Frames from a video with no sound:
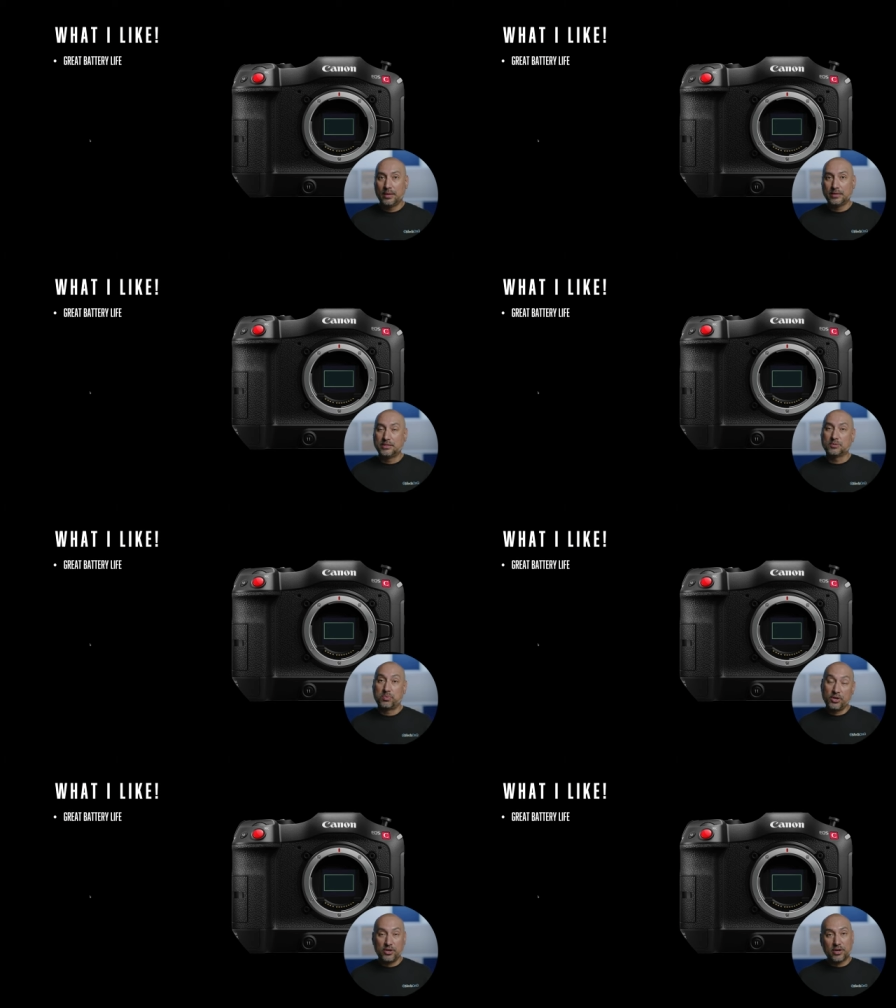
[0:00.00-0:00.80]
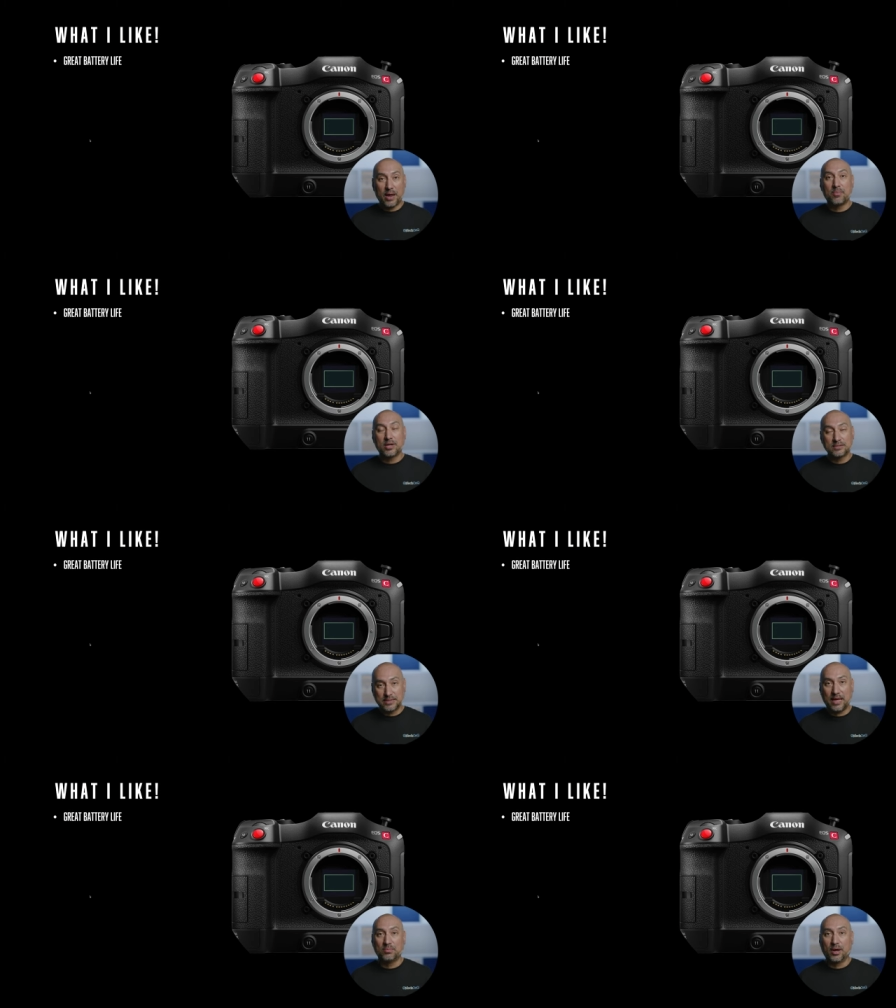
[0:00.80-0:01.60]
It's just putting your camera on
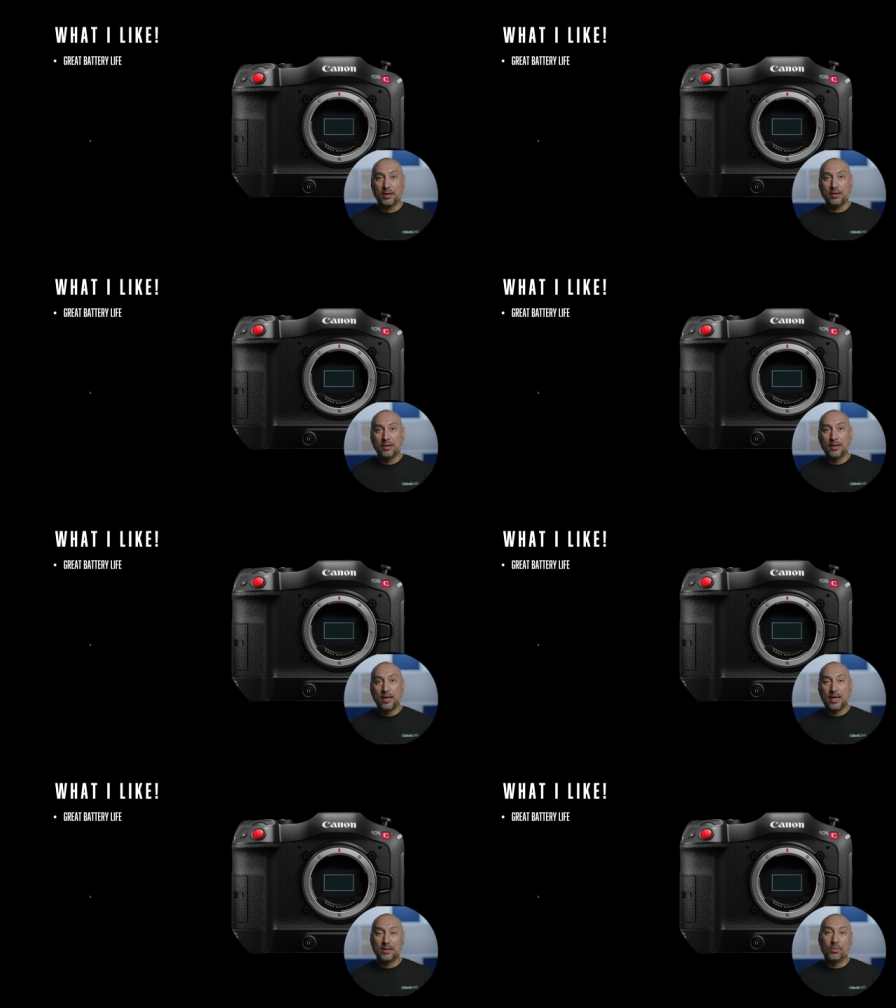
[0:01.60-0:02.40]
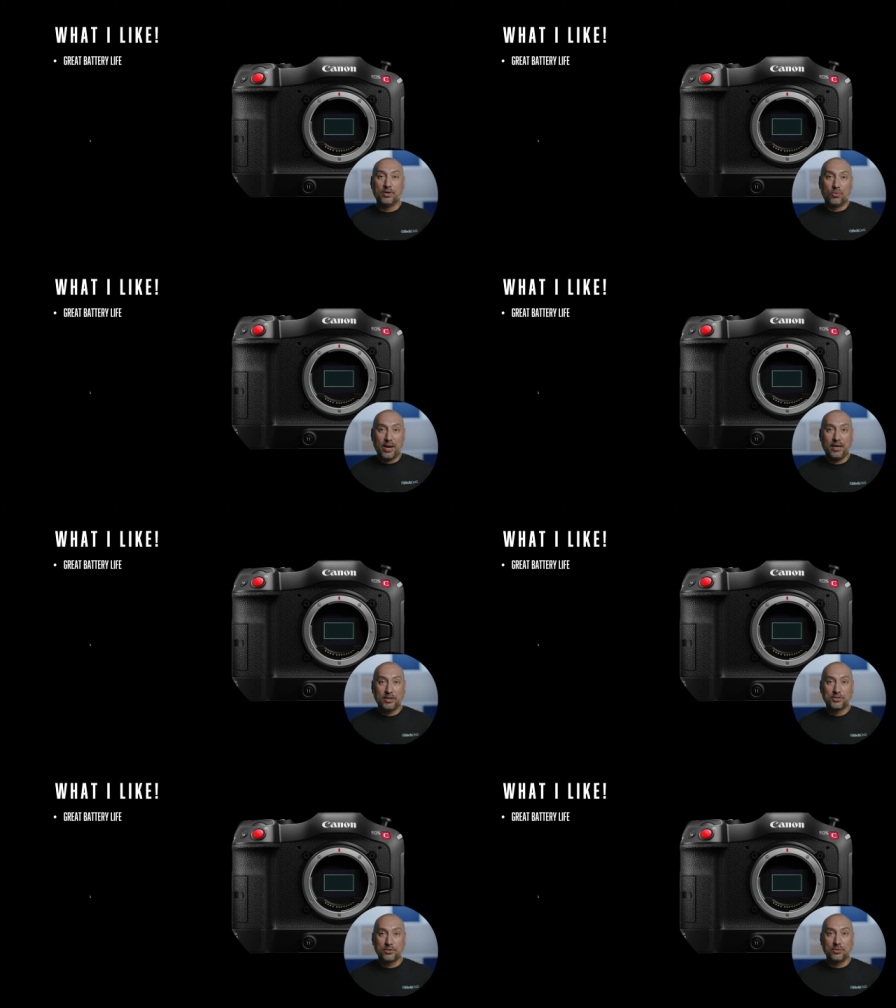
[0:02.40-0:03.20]
standby. And then when you're ready
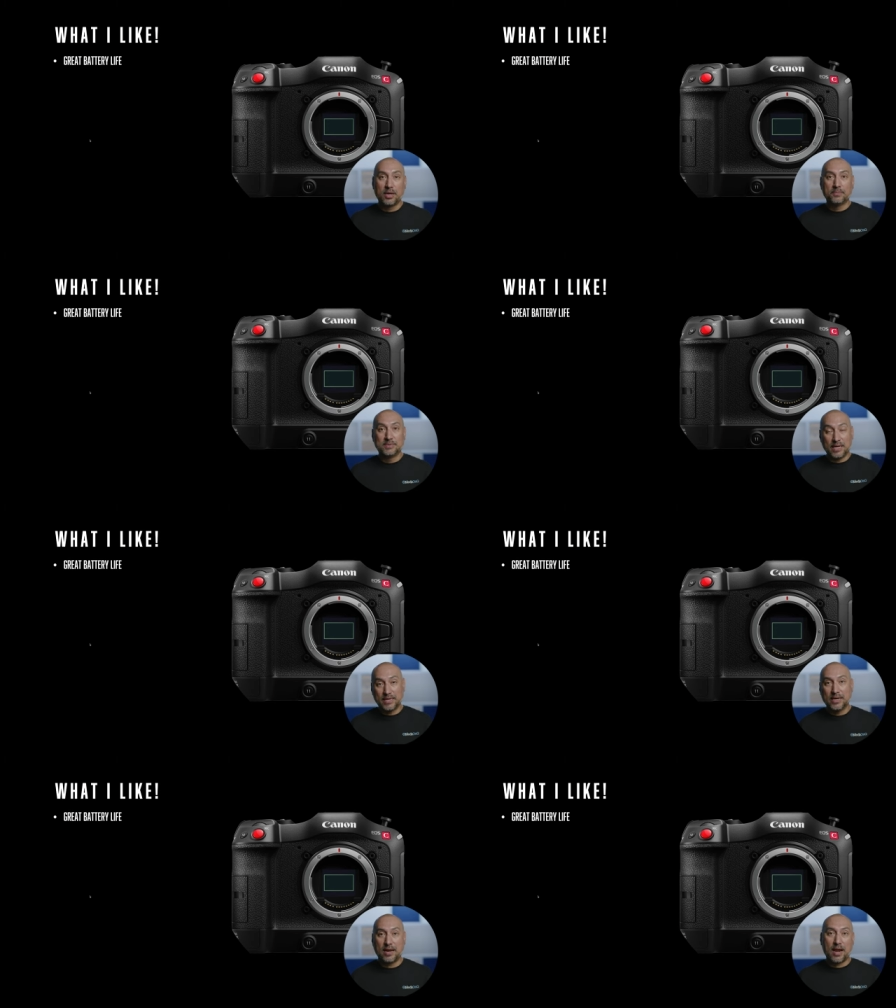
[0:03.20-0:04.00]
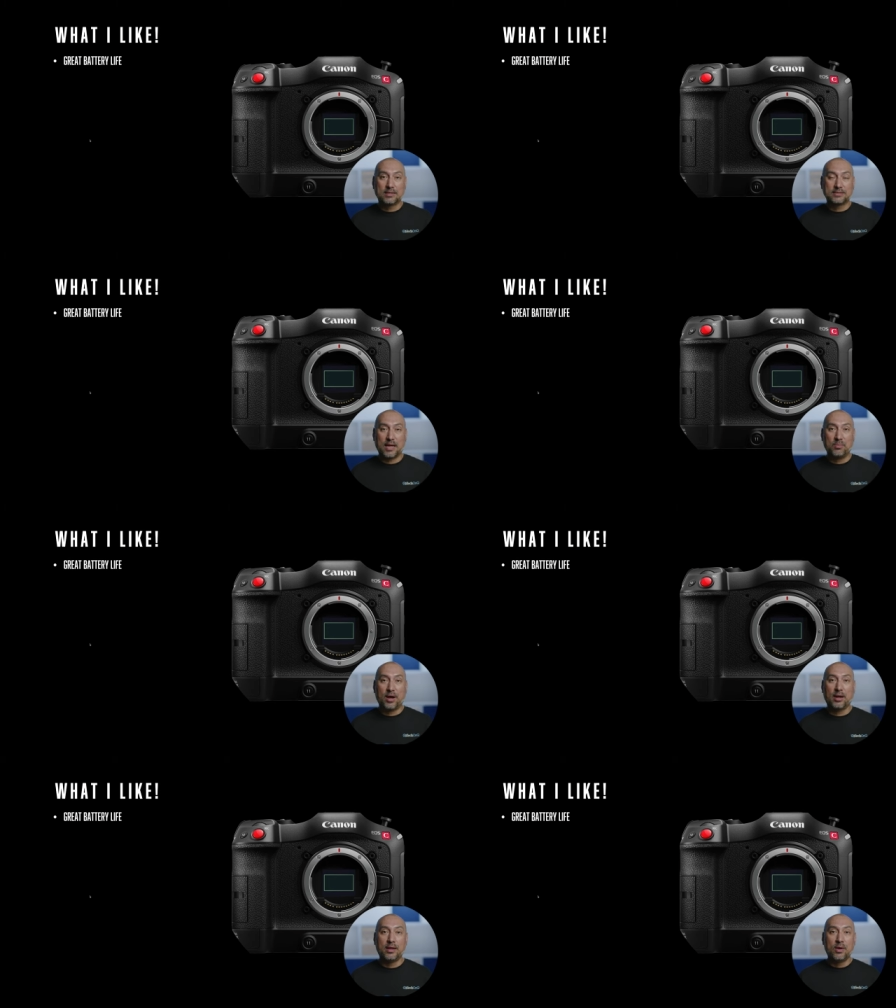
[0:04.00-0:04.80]
to shoot, taking it out of
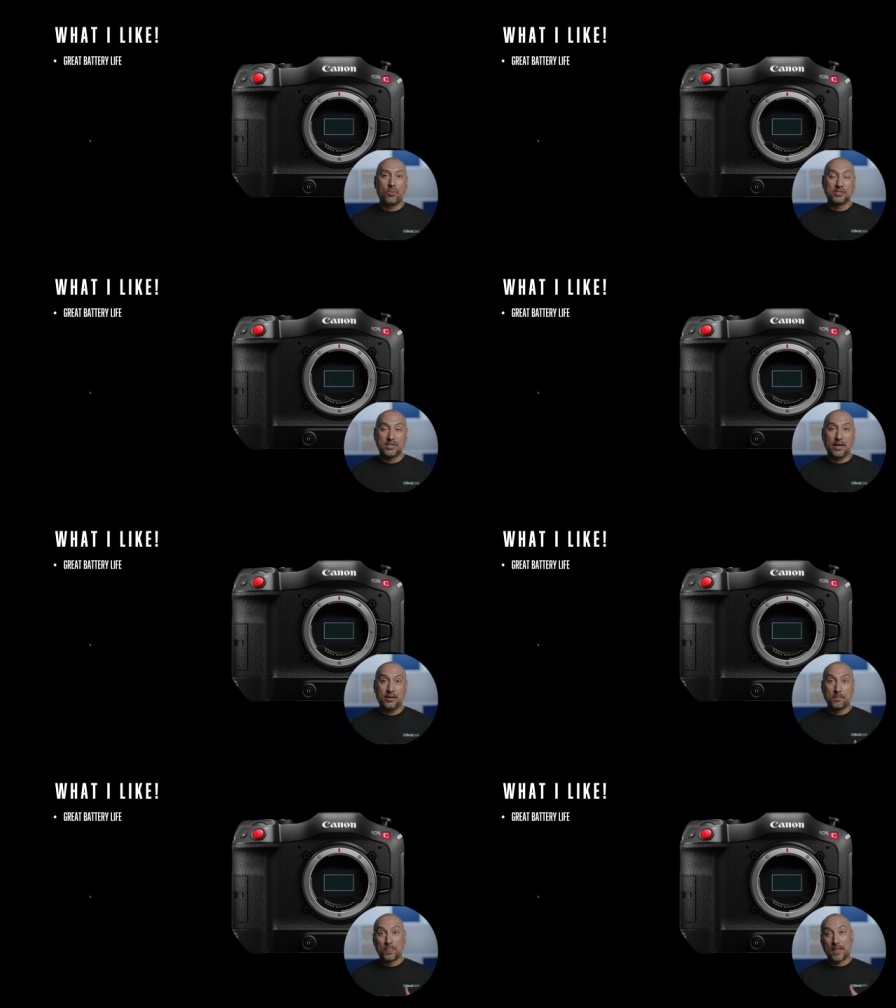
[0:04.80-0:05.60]
standby, which then